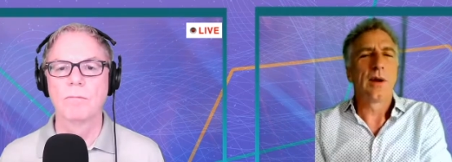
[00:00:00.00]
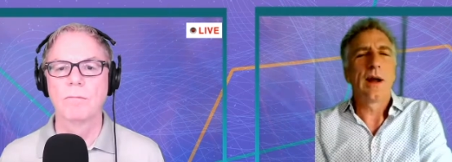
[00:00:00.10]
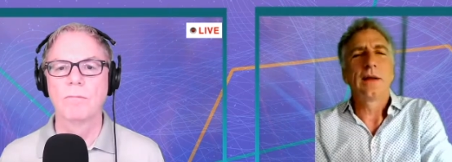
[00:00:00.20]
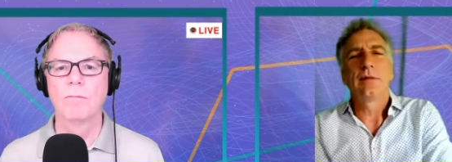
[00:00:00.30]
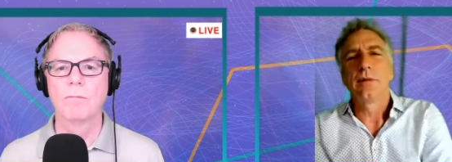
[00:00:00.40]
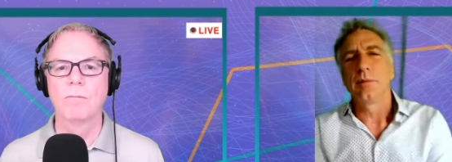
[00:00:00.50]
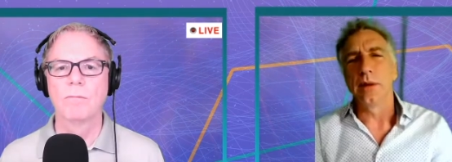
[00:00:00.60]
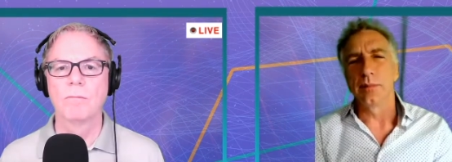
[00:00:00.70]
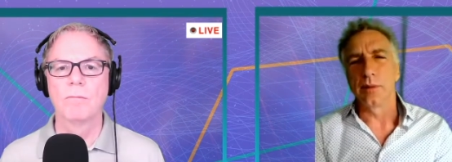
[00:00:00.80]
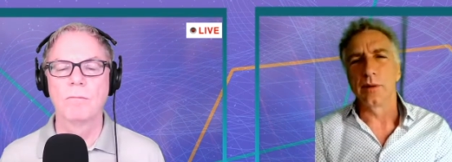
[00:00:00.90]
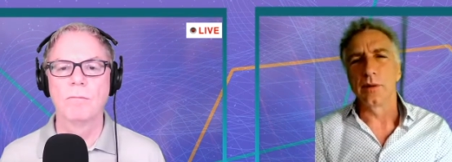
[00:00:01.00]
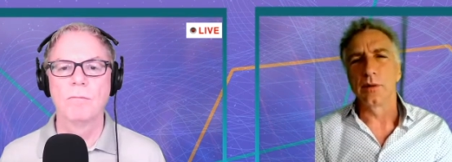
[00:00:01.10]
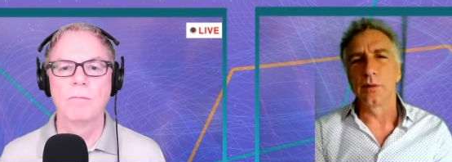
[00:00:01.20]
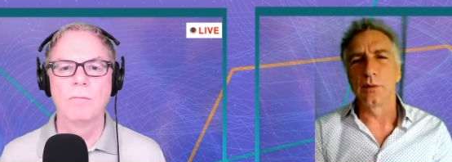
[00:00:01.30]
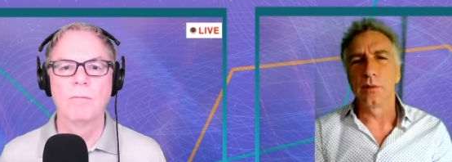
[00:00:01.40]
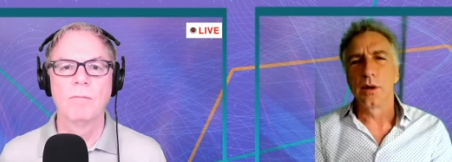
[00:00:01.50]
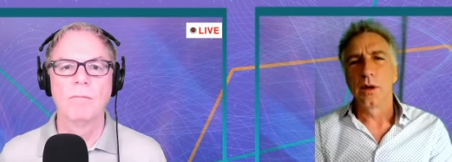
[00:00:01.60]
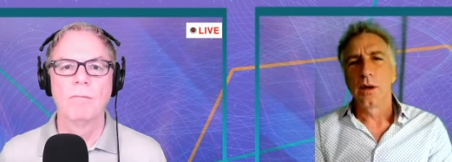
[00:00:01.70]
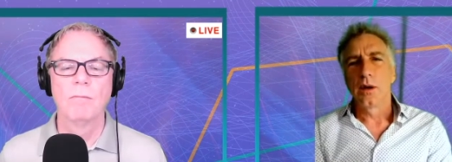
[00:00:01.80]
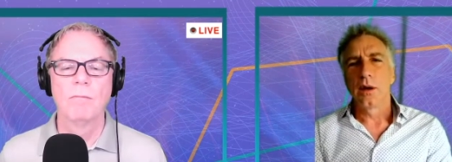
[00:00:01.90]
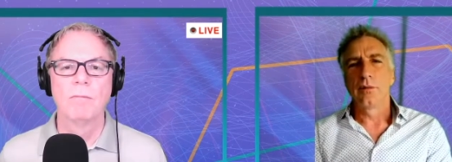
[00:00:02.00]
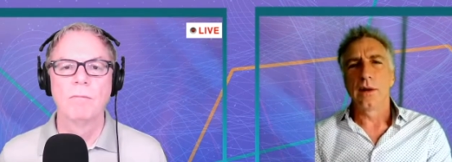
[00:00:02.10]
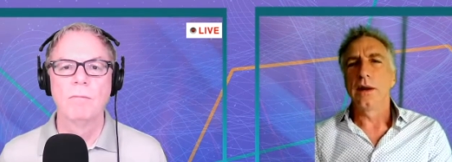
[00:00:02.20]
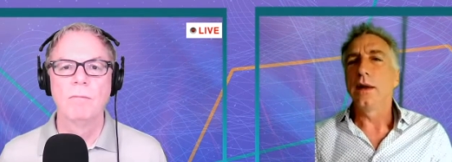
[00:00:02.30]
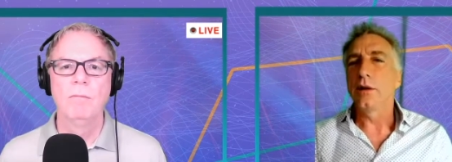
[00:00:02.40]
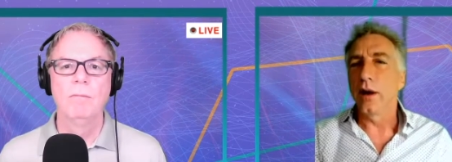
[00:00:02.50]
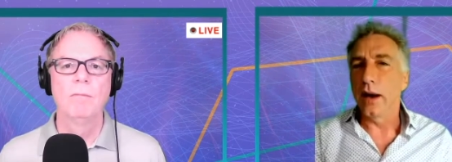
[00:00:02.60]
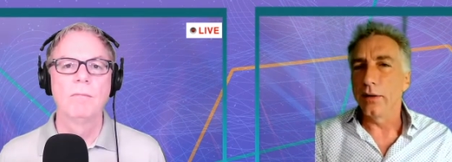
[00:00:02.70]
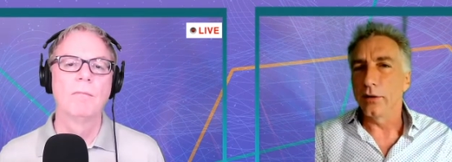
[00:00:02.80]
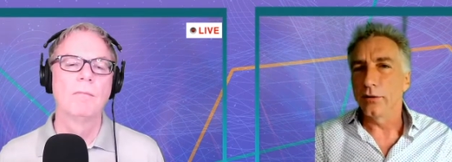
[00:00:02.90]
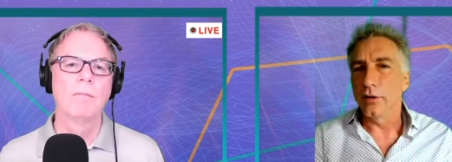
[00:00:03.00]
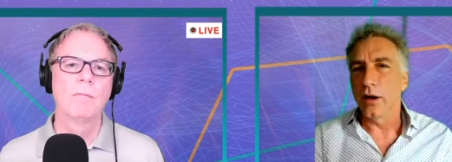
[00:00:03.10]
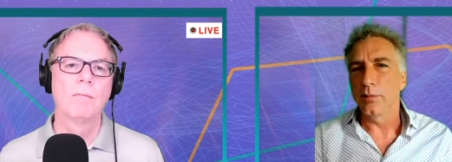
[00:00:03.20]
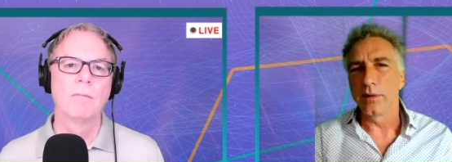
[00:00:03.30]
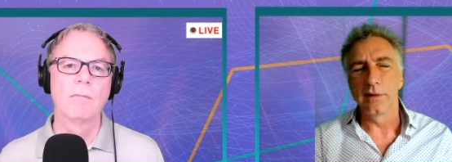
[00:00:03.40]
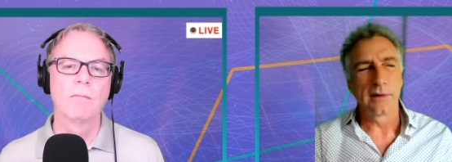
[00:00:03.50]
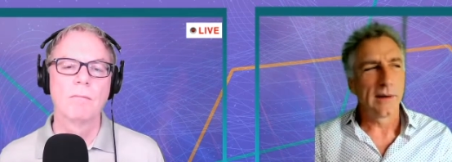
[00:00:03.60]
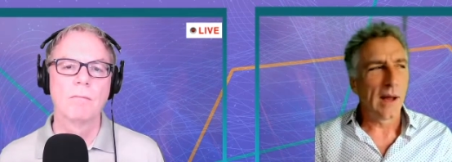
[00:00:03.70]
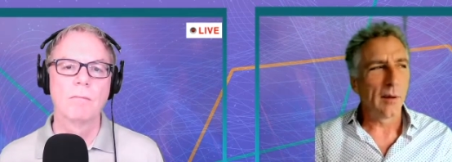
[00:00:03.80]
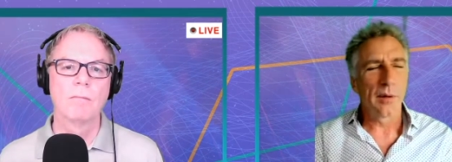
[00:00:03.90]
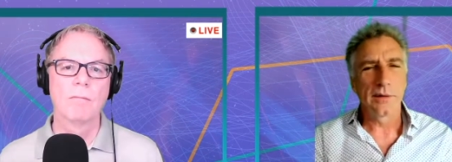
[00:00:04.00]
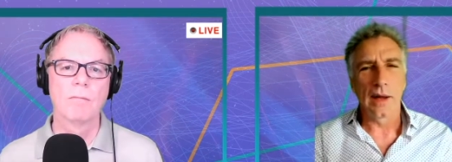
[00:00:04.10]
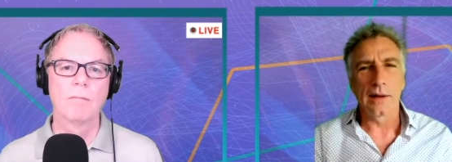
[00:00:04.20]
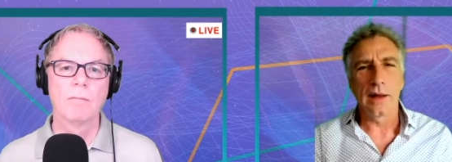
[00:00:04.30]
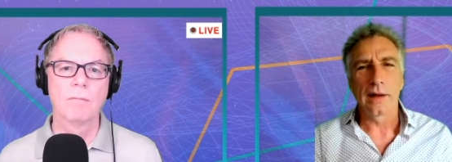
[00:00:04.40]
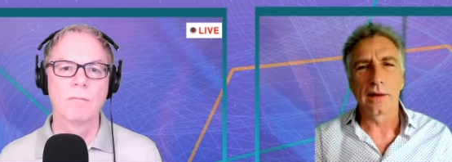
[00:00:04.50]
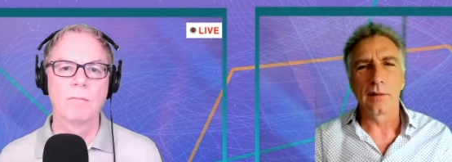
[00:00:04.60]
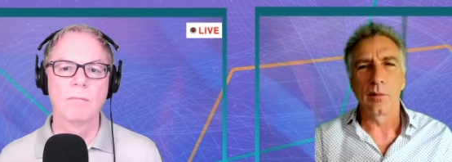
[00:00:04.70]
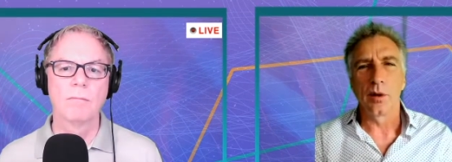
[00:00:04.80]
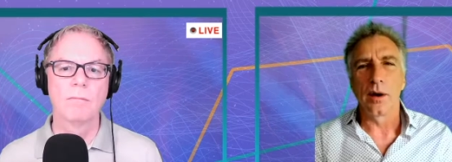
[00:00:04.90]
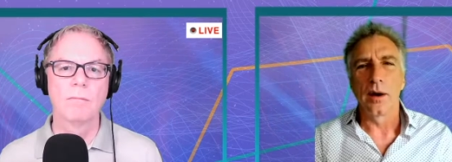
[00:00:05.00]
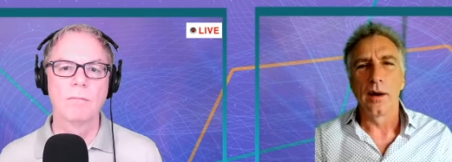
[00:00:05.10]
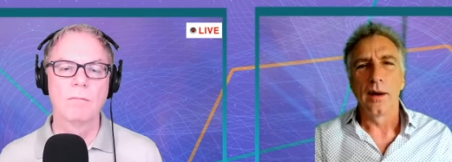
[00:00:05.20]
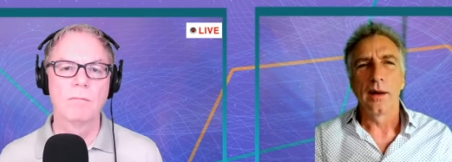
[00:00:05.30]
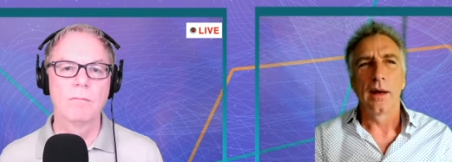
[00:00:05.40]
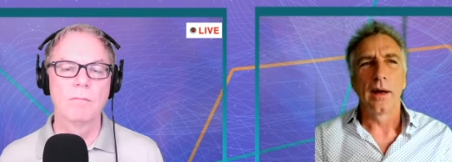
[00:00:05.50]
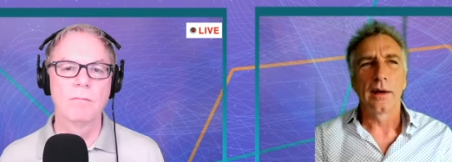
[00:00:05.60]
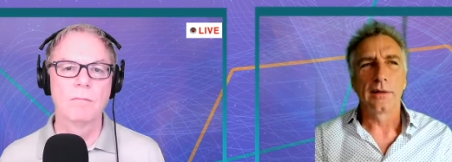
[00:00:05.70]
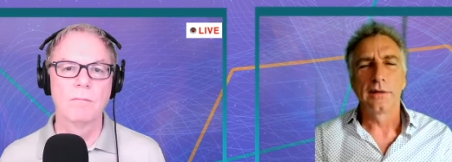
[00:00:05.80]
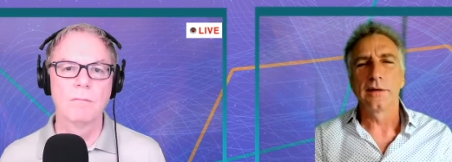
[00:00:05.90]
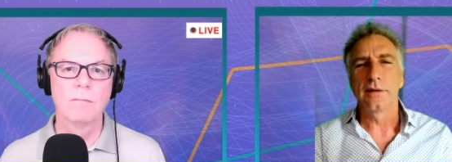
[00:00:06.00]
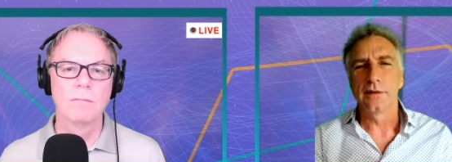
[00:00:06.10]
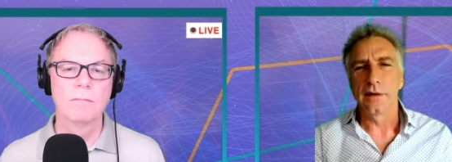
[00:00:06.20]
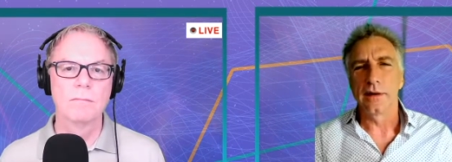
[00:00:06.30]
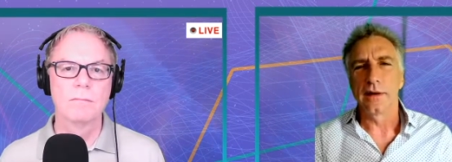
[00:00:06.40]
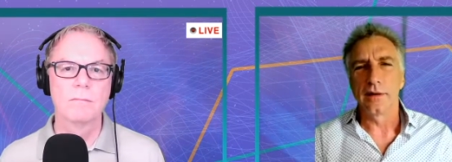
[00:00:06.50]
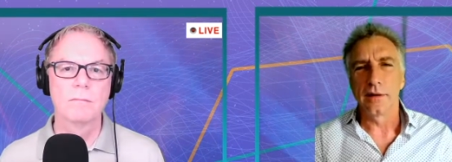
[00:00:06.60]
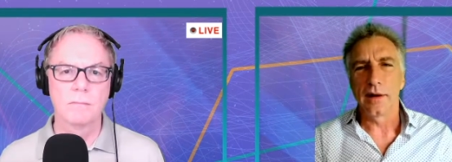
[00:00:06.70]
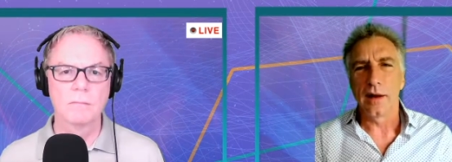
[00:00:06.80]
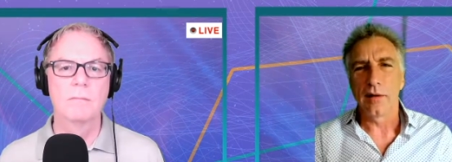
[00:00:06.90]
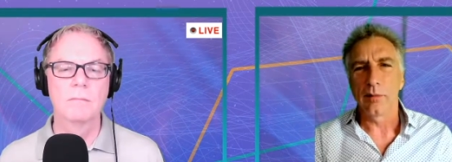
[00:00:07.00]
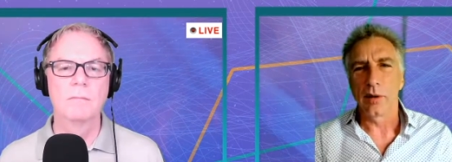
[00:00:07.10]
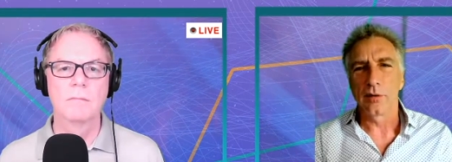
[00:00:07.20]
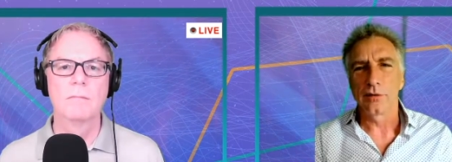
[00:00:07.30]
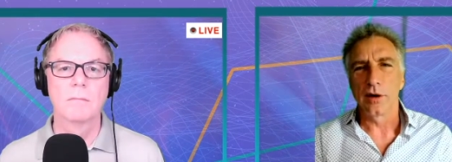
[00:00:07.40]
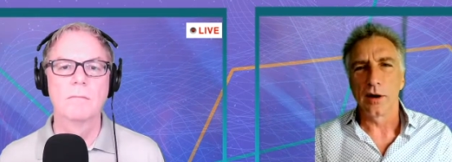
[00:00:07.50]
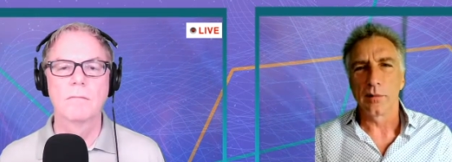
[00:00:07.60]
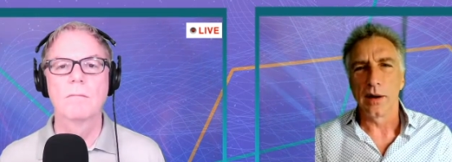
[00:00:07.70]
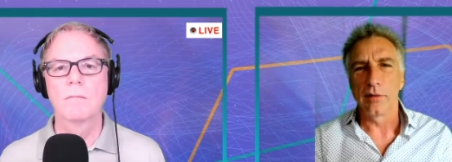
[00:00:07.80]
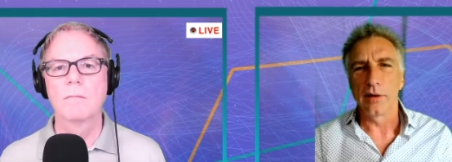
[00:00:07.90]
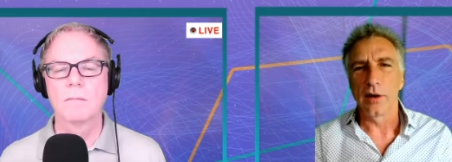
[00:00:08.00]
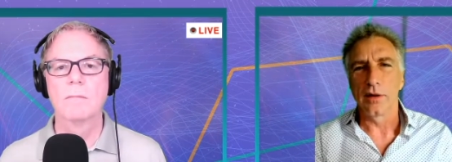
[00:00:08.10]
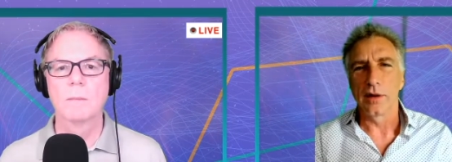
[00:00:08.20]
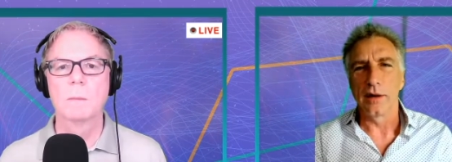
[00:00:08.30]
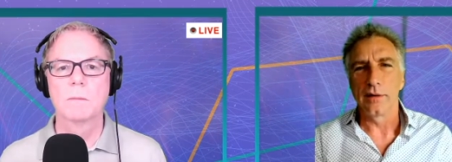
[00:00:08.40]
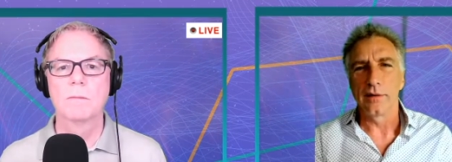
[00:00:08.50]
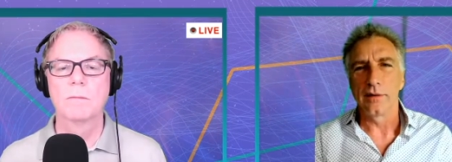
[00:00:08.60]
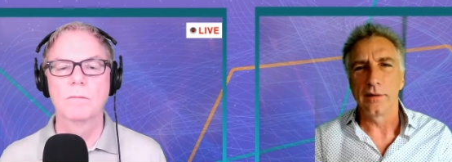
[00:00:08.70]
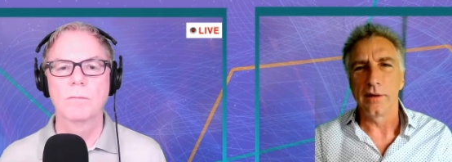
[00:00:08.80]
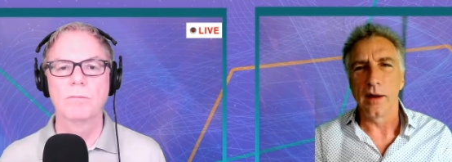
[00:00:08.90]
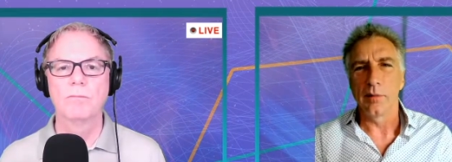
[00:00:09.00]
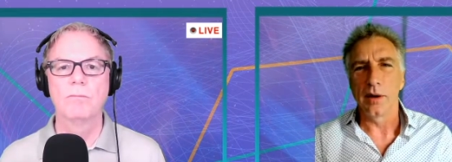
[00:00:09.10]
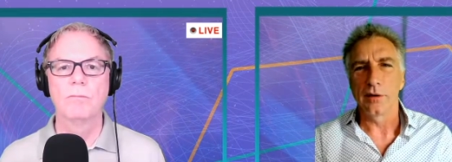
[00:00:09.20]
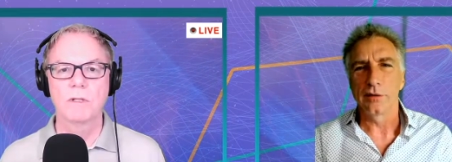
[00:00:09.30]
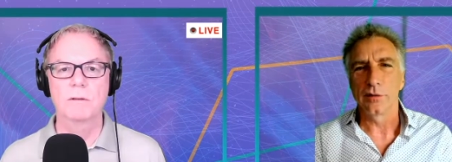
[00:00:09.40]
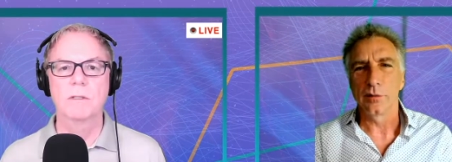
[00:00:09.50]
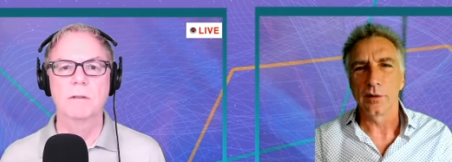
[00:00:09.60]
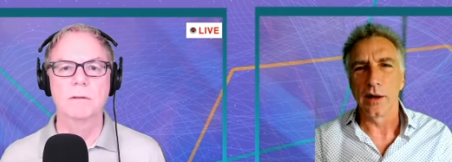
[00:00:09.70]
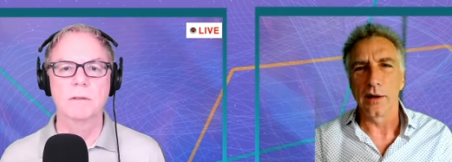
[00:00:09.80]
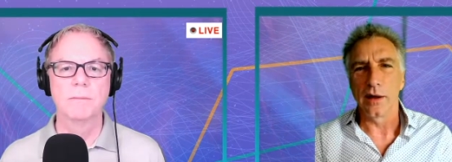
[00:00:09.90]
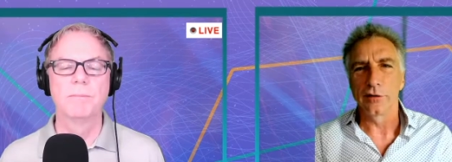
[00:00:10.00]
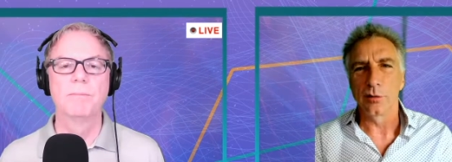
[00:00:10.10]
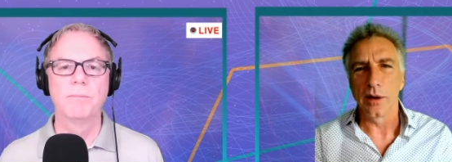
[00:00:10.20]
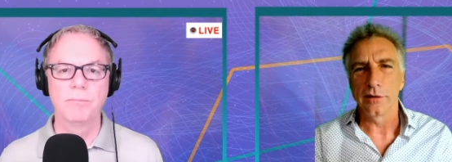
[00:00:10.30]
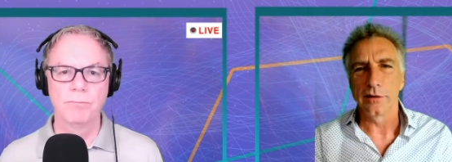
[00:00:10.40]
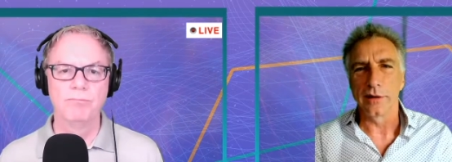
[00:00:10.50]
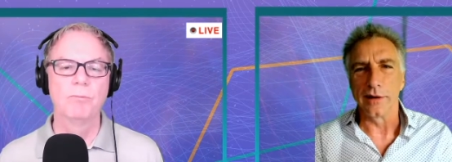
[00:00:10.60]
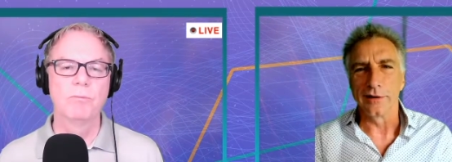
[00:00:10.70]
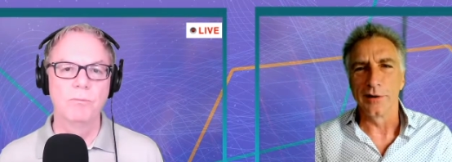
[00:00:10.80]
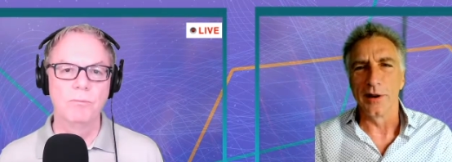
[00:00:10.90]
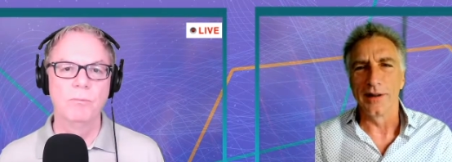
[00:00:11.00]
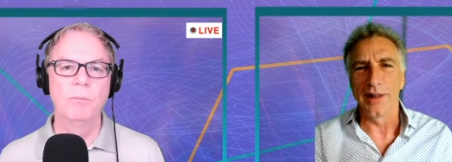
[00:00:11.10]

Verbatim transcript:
Speaker 1: that's attractive to people who have either had their startup and they said, "Yeah, I want, I'd like a little more uh, consistency than than having my own startup and having all that nightmares, exactly. late night sweats and things."